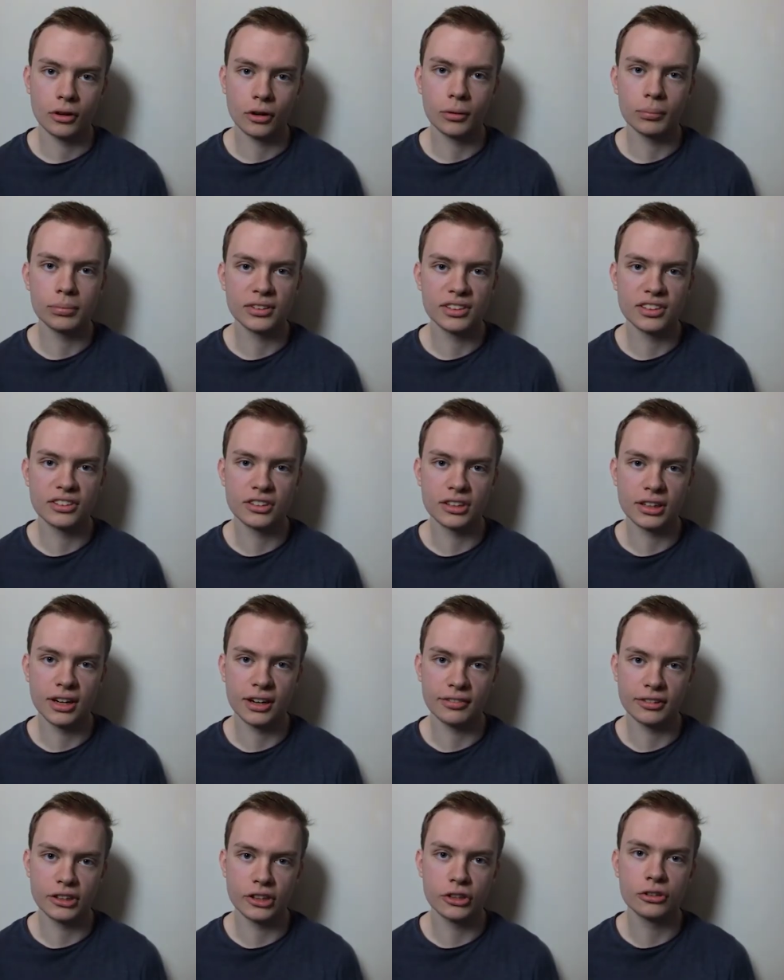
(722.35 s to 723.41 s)
Composition can
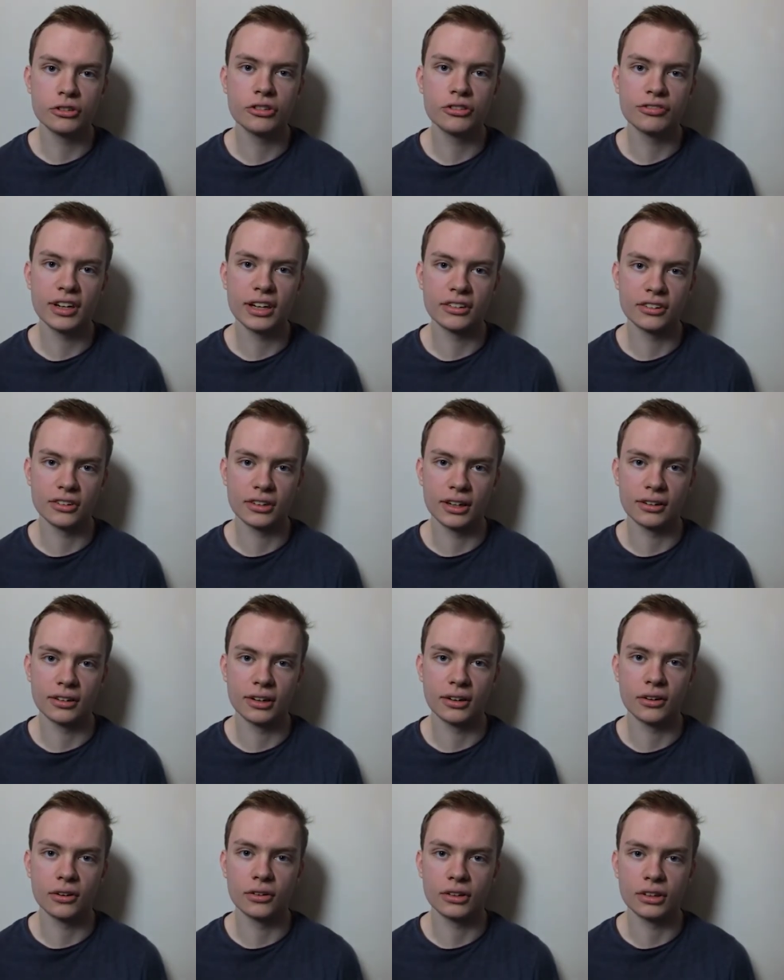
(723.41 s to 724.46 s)
have a huge effect on how
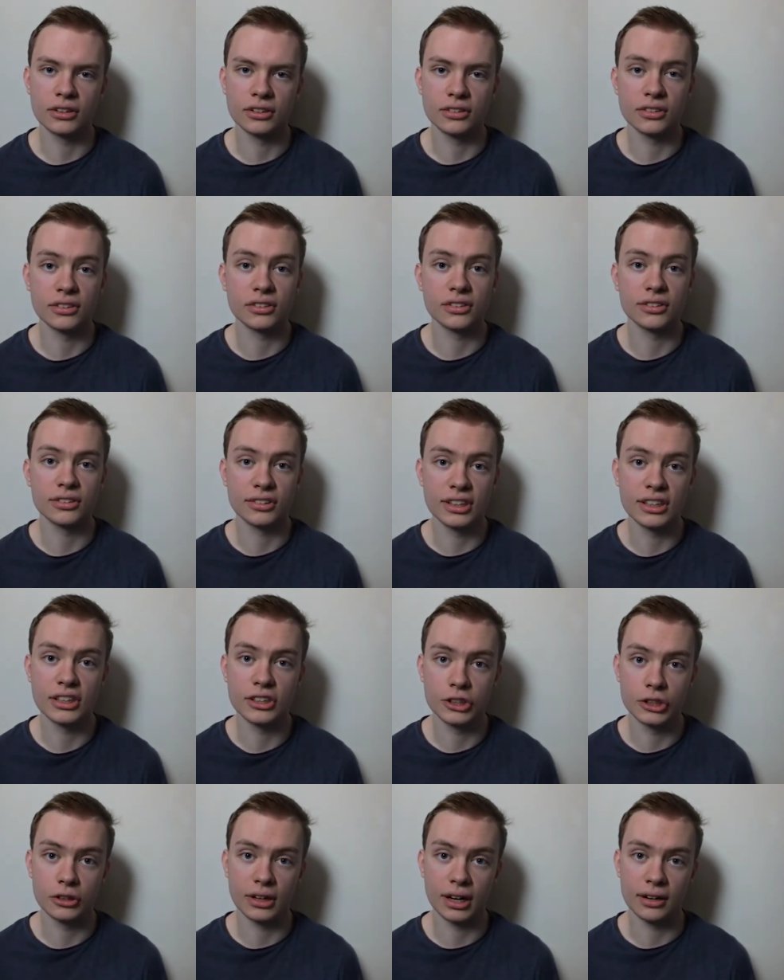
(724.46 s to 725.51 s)
the audience
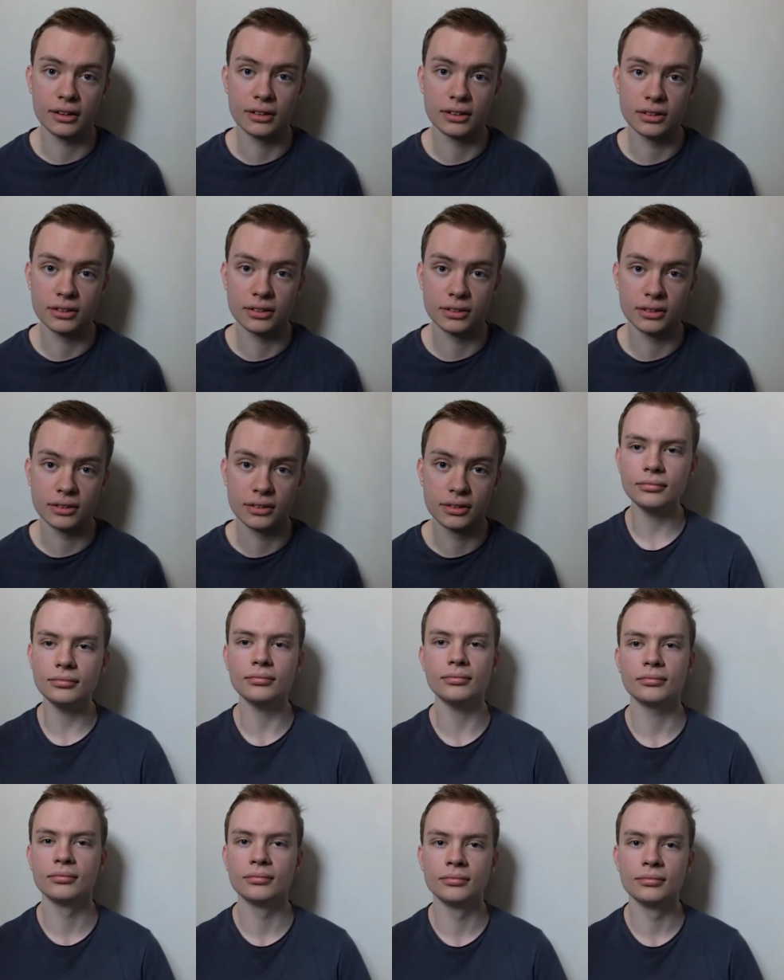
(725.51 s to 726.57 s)
sees your characters.
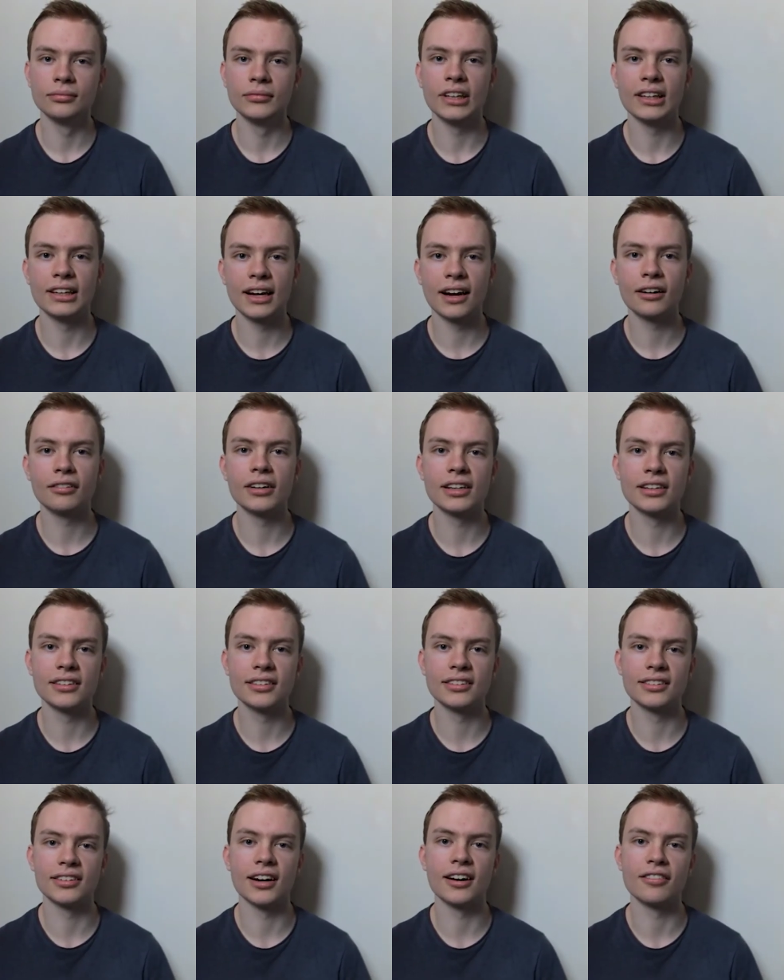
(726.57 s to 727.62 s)
You're now ready
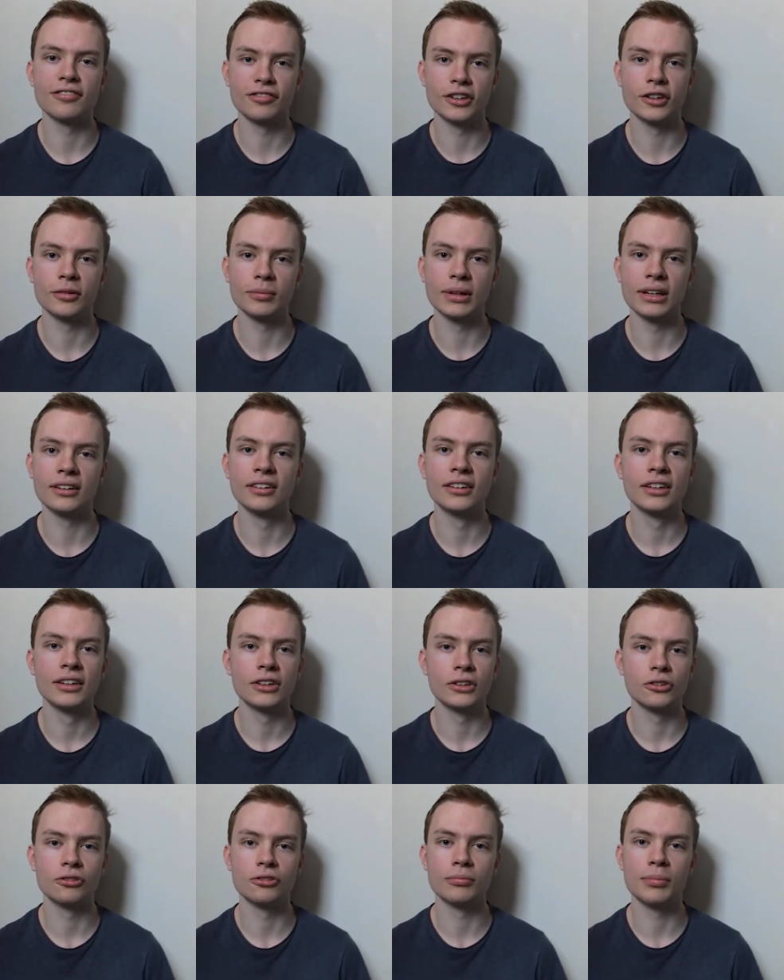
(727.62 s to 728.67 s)
to start filming.
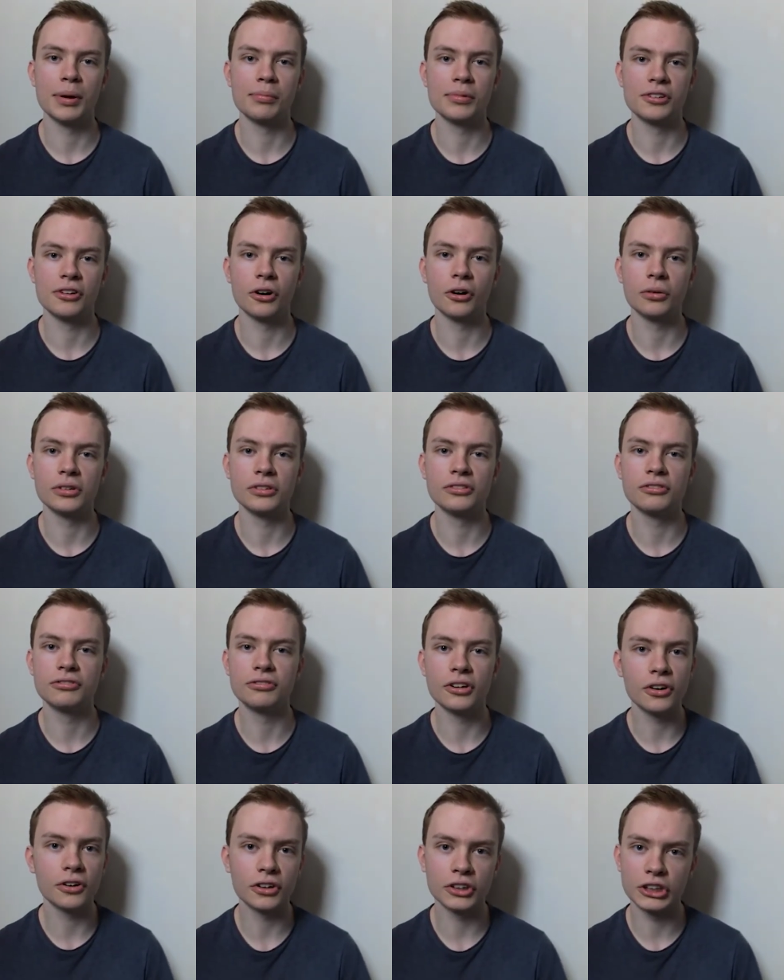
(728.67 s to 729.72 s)
Just remember to always
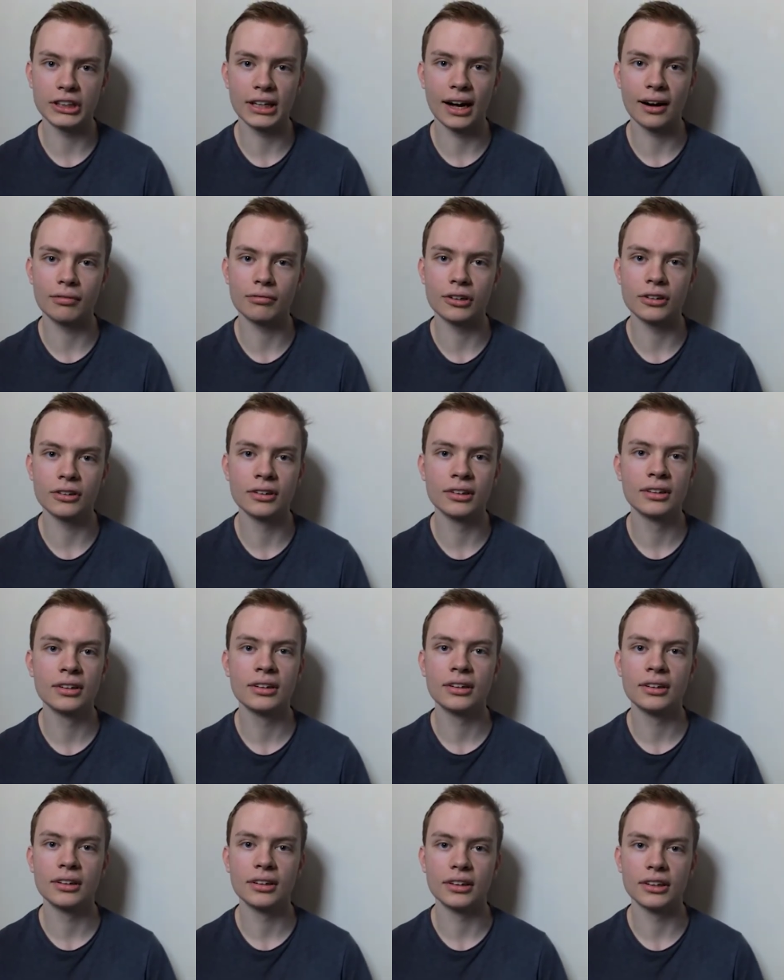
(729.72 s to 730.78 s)
focus your camera
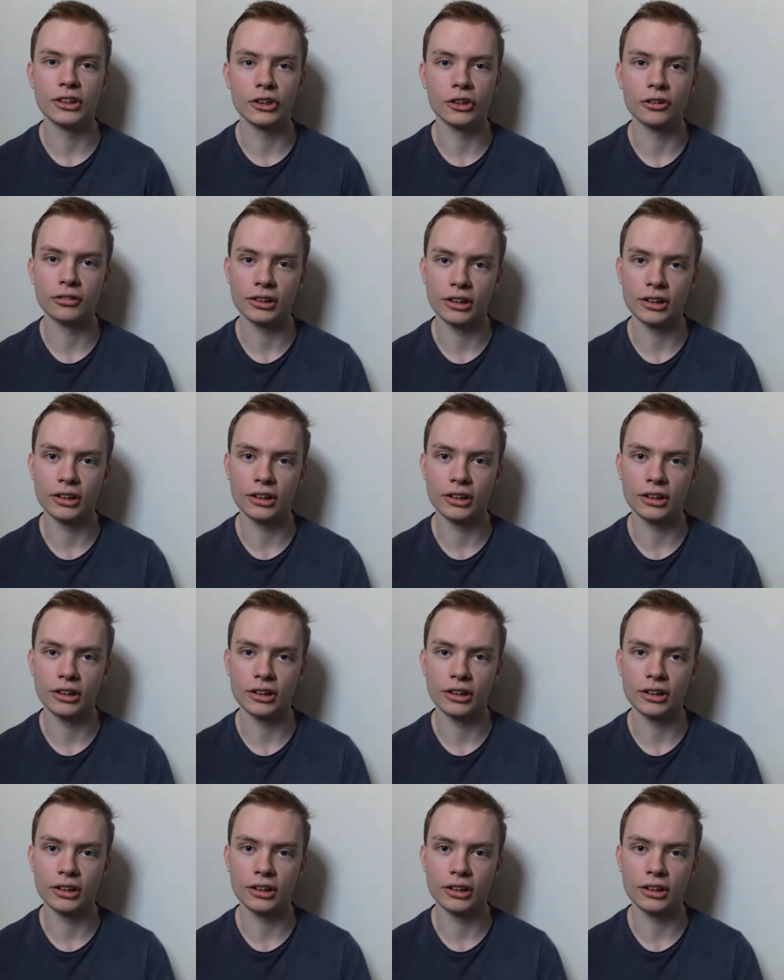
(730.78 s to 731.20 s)
and go